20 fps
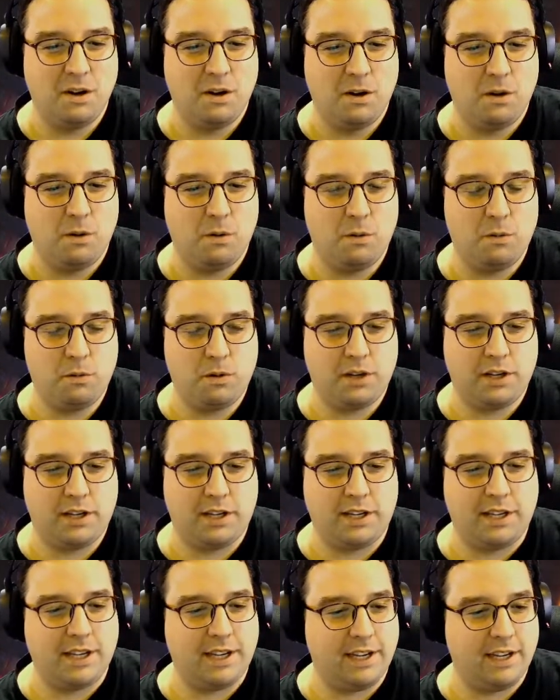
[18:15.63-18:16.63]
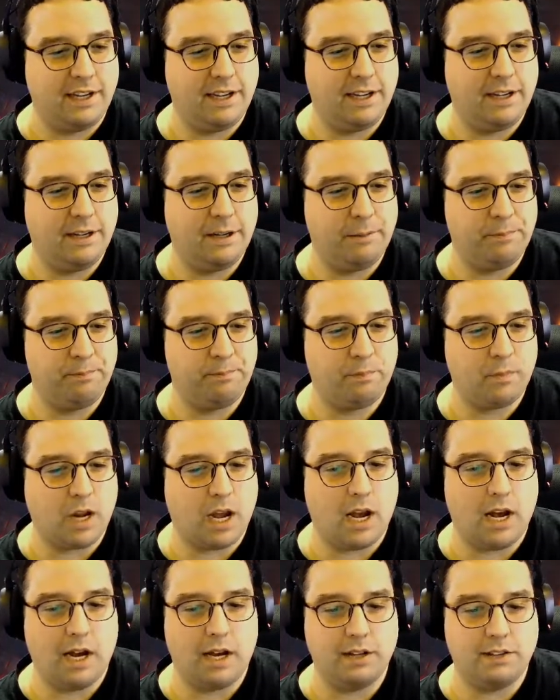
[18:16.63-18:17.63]
Okay.
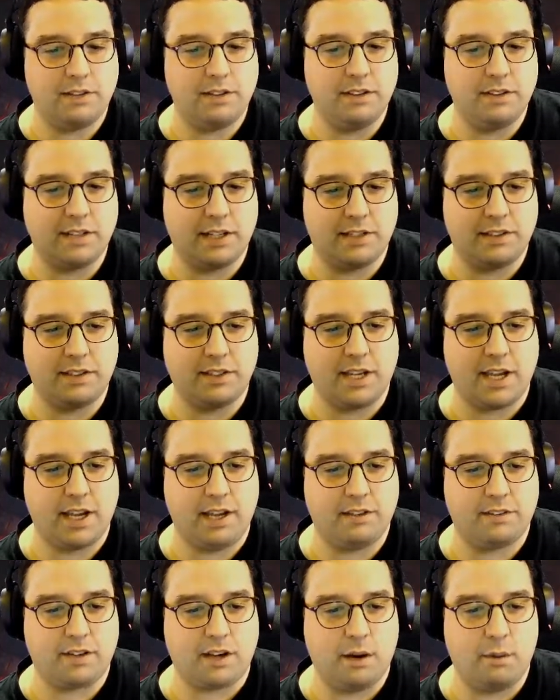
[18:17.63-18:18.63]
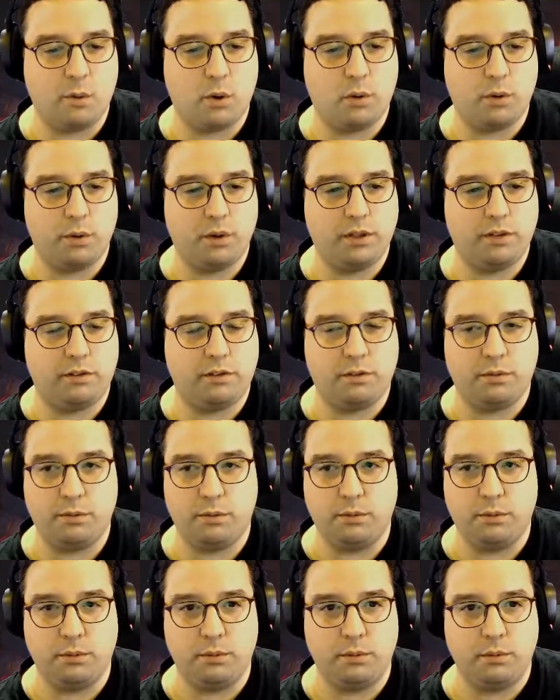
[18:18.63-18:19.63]
Since that's the case, I'm going
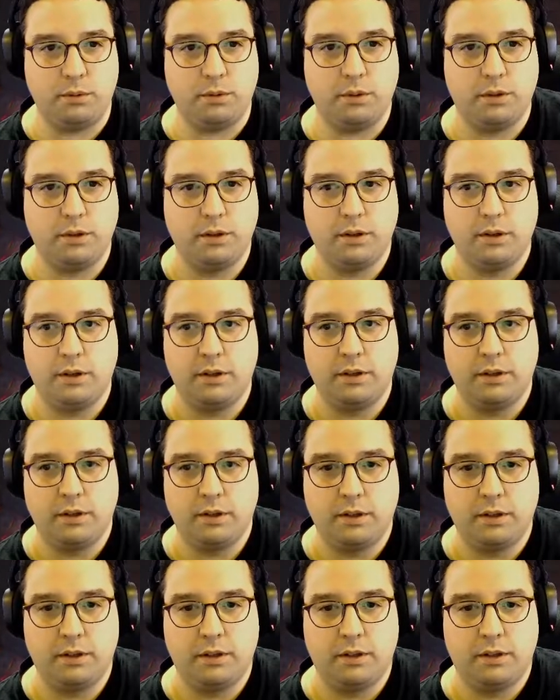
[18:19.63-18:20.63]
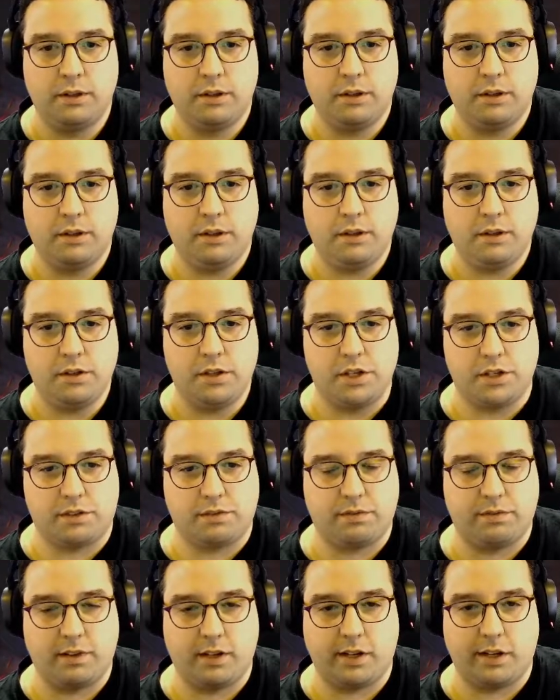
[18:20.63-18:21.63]
to just
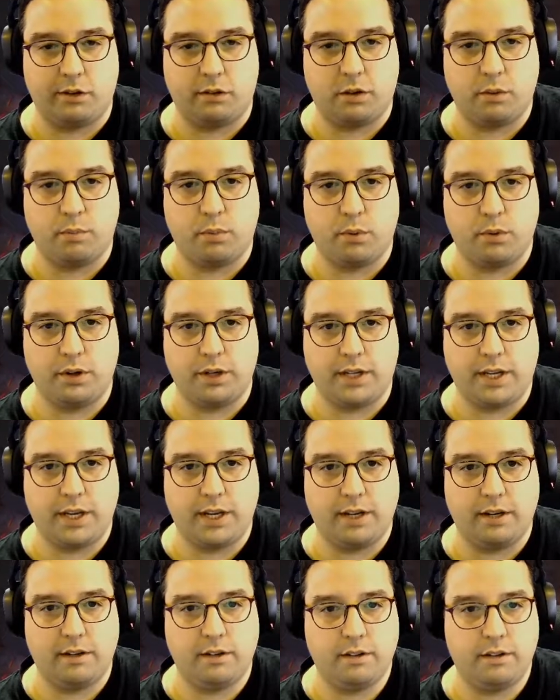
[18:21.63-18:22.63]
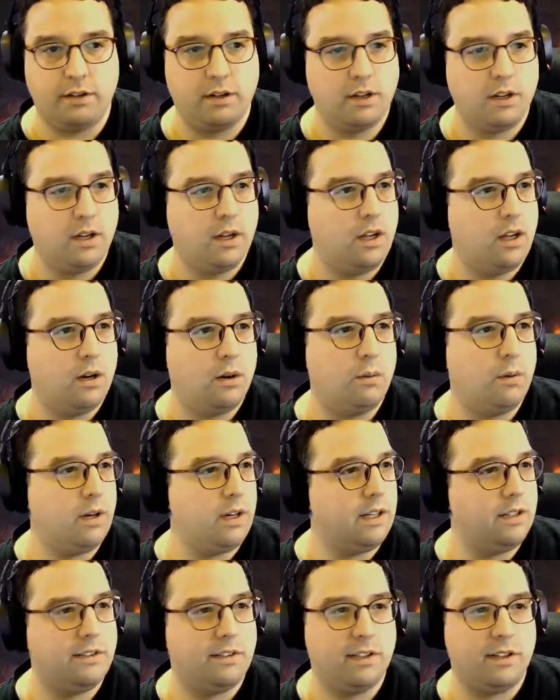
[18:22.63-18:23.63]
flood out the board again. What
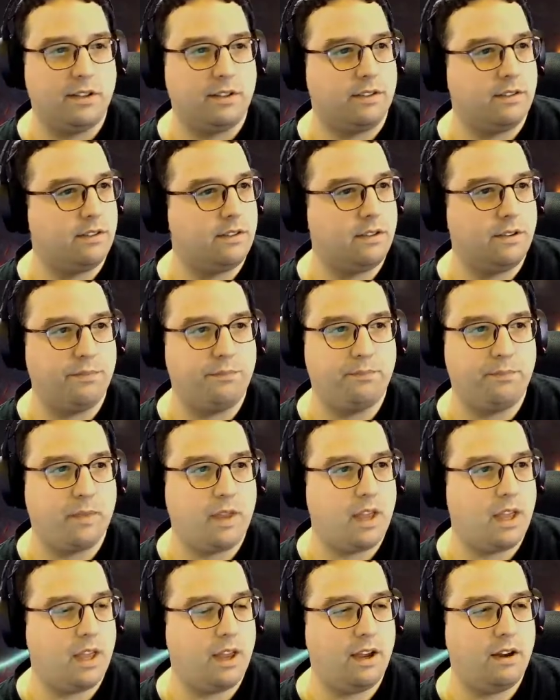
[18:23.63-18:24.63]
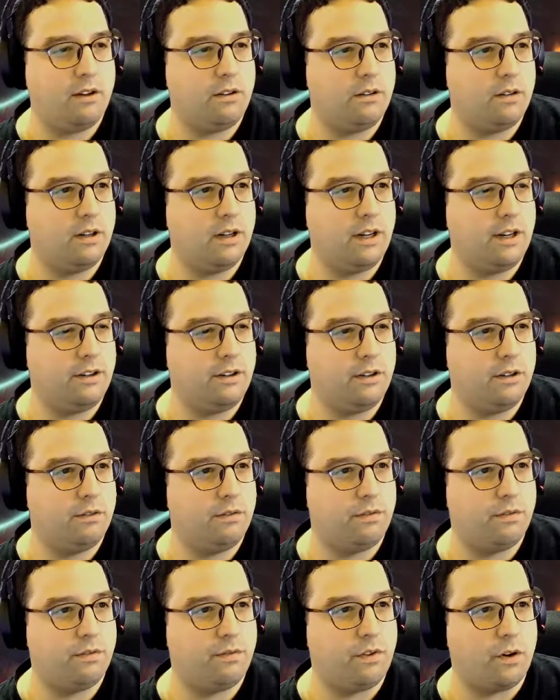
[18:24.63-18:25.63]
is this? Heir of
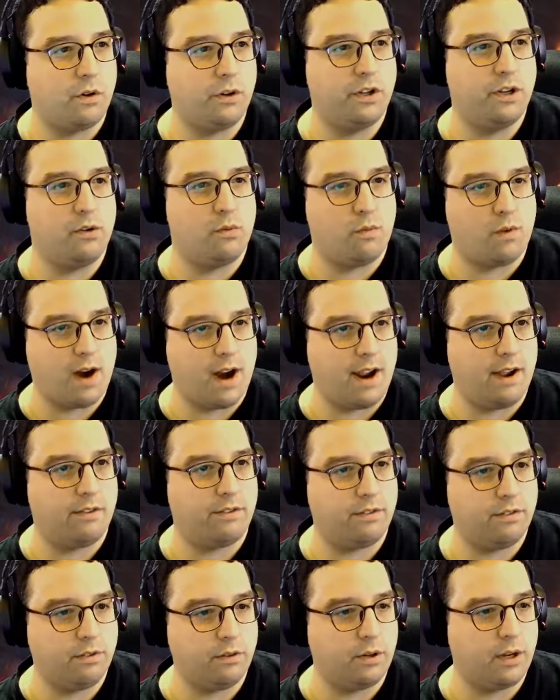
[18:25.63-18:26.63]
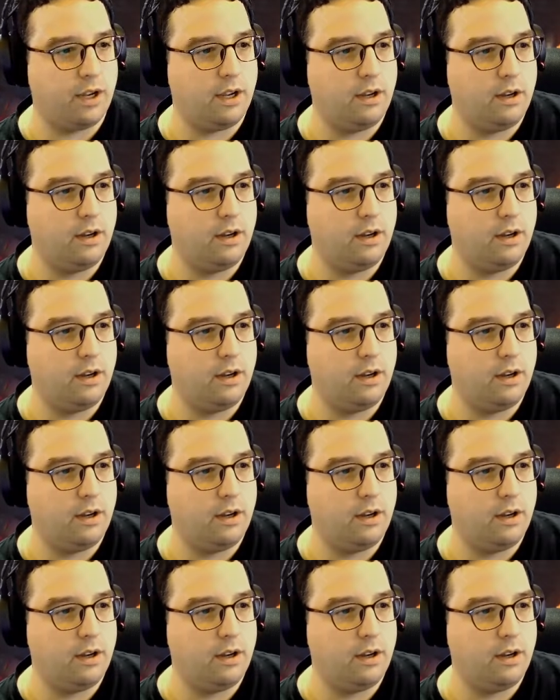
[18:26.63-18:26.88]
Falcon Wrath. Okay.